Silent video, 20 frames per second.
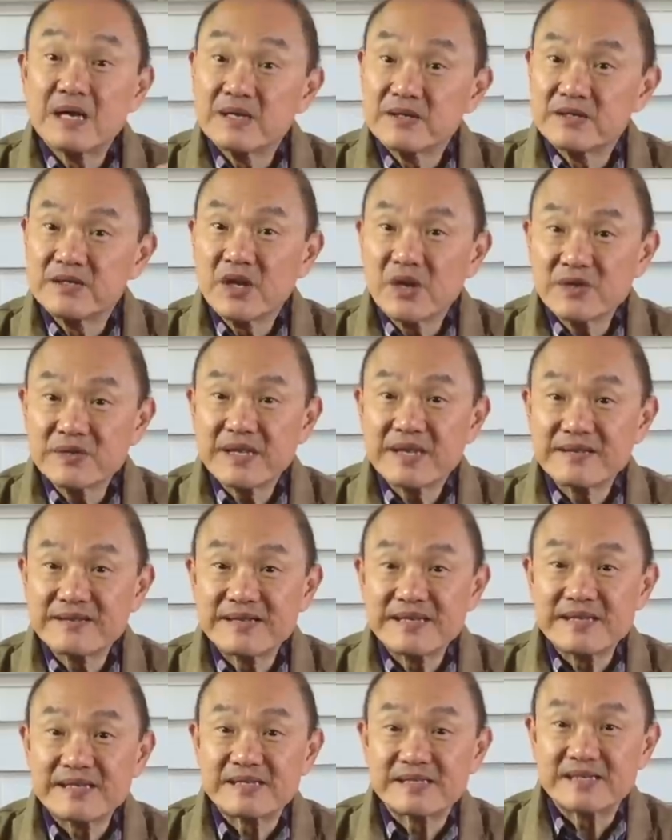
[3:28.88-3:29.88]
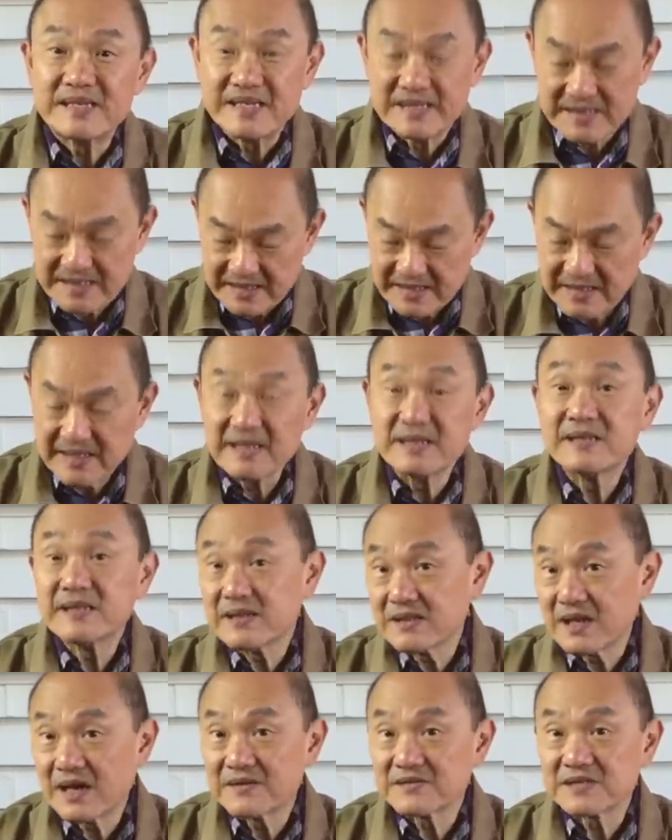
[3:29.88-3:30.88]
Note that these sit in
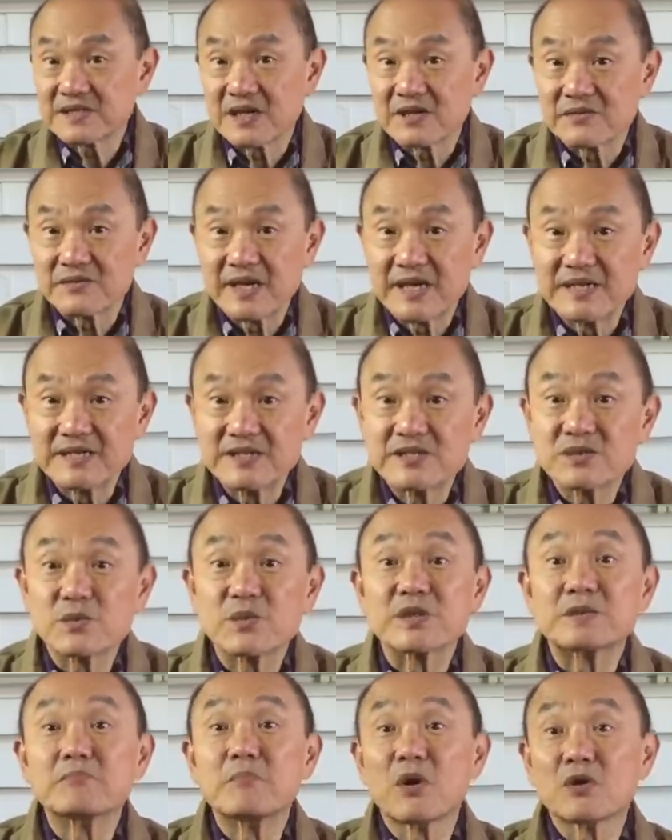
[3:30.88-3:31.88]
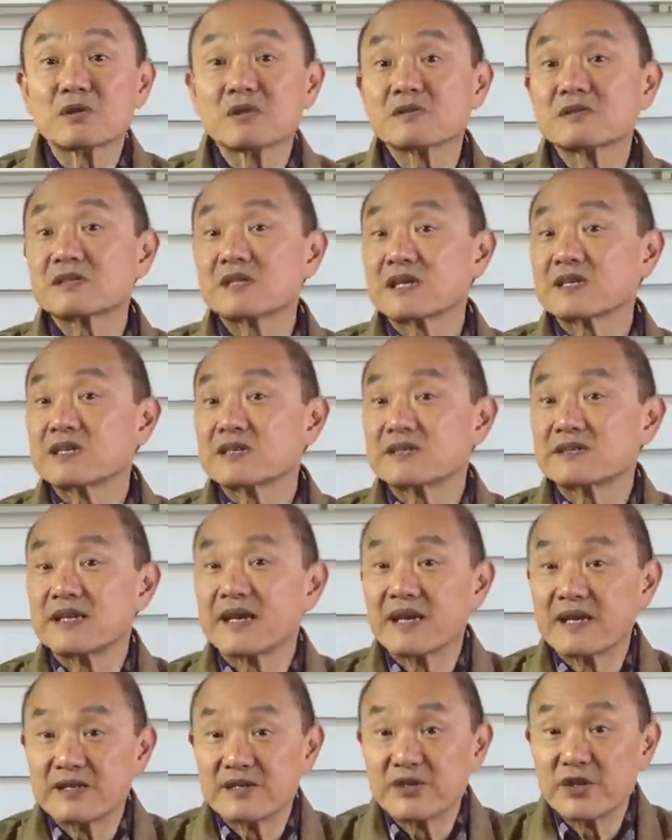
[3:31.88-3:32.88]
their lifestyle range with models such as
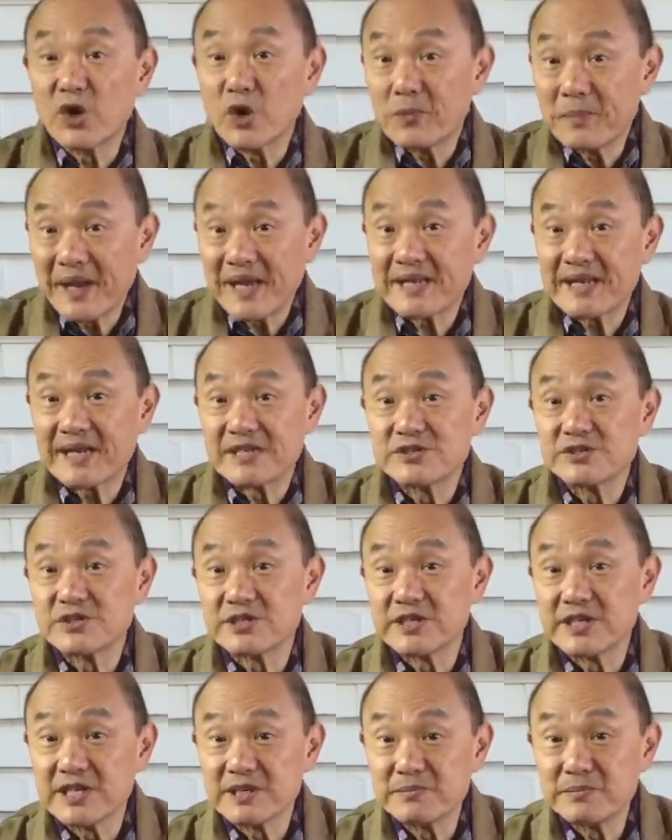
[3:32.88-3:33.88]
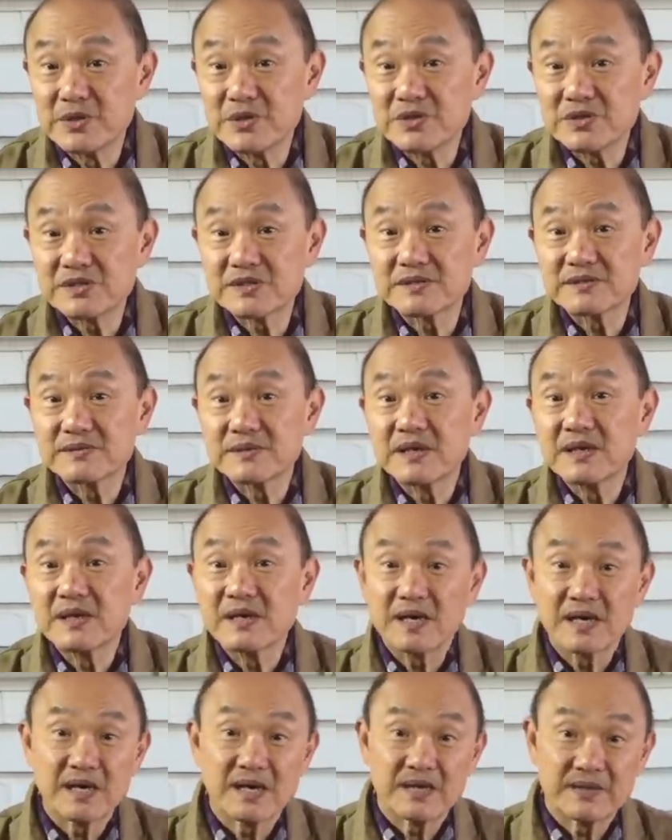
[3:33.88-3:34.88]
their Nomad Engineer boots,
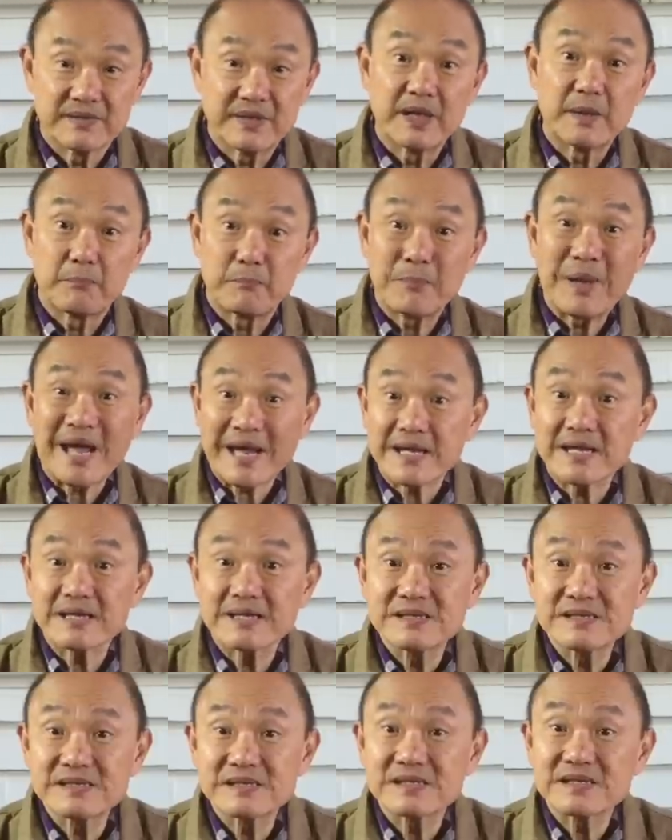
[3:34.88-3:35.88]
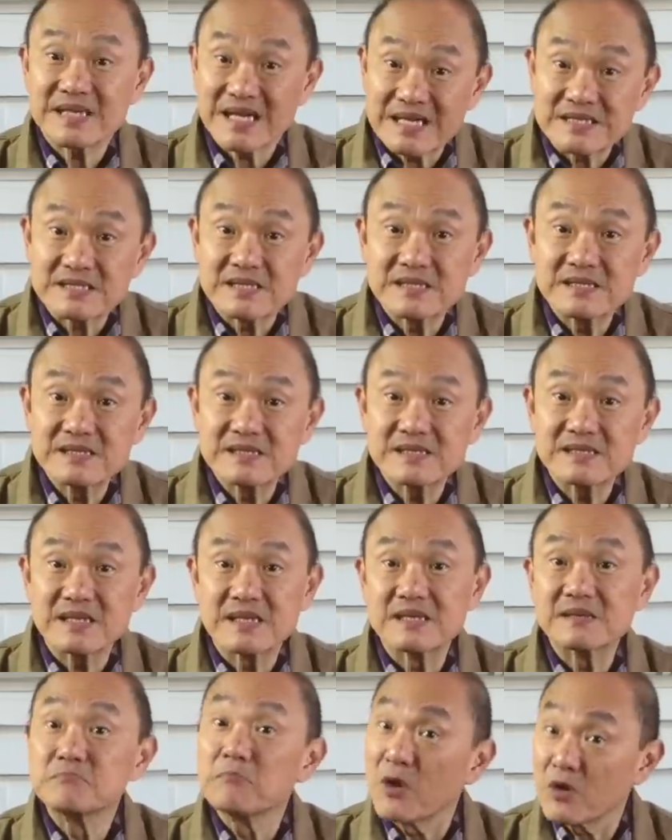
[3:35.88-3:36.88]
their Packers, Cutters
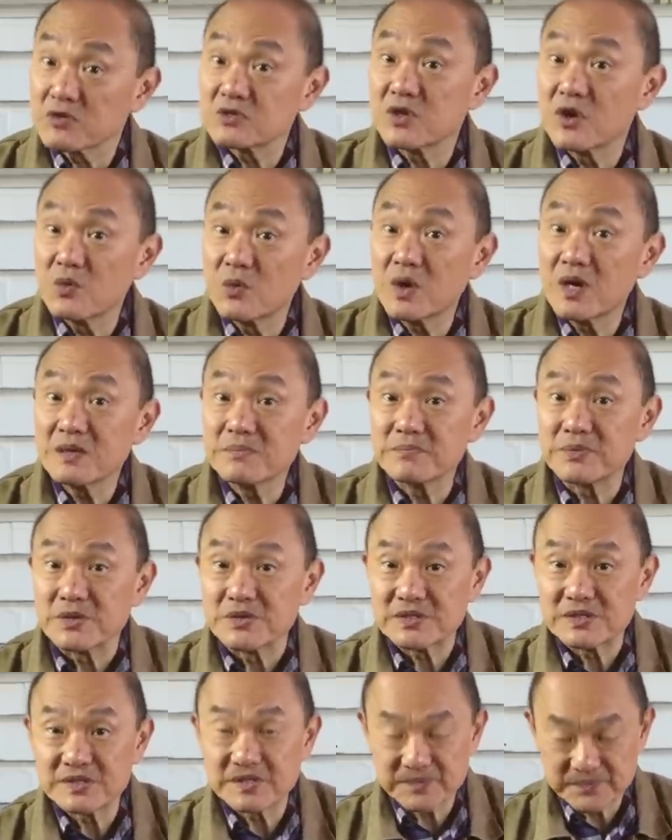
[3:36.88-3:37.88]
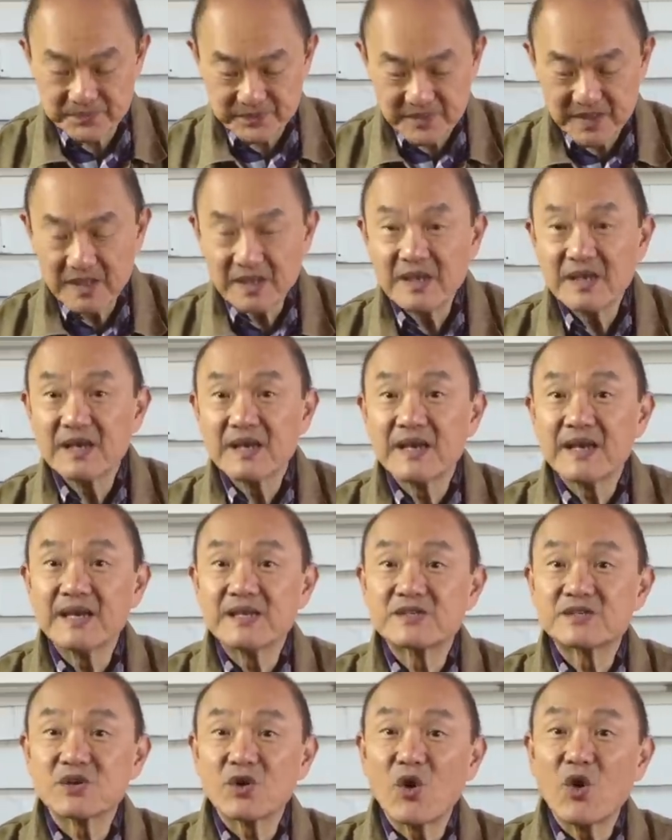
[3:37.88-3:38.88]
and Mokto work boots.
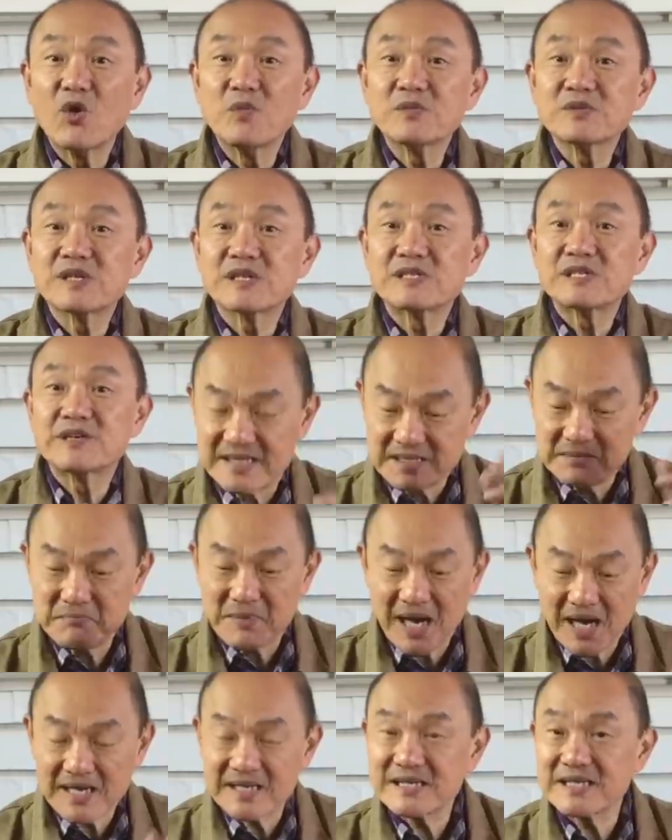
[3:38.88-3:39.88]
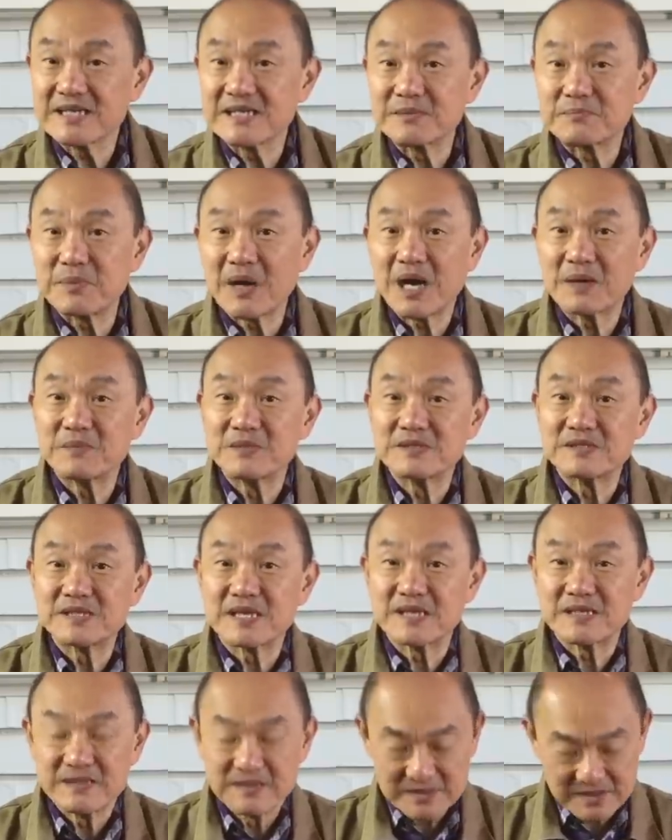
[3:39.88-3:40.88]
It's almost as if the marketing department
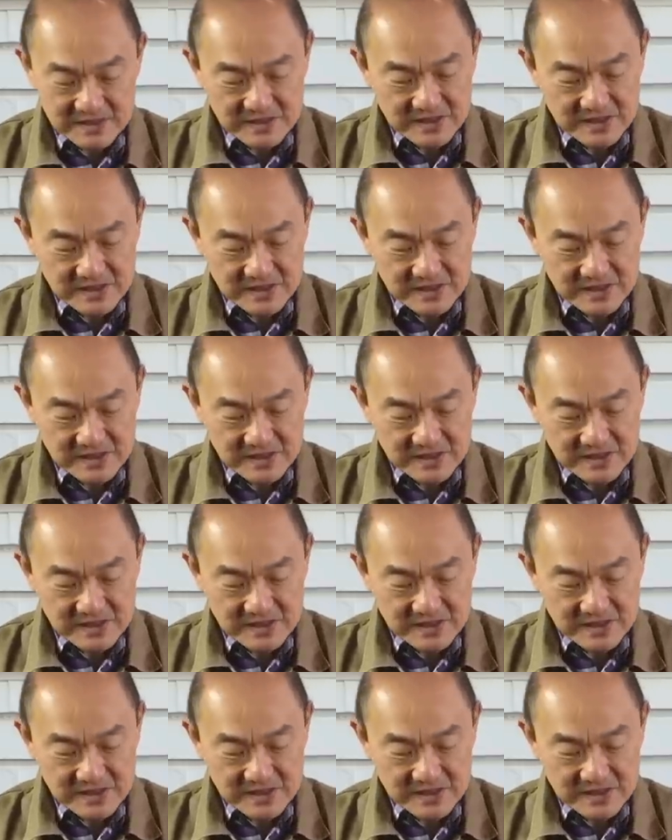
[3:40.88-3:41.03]
said,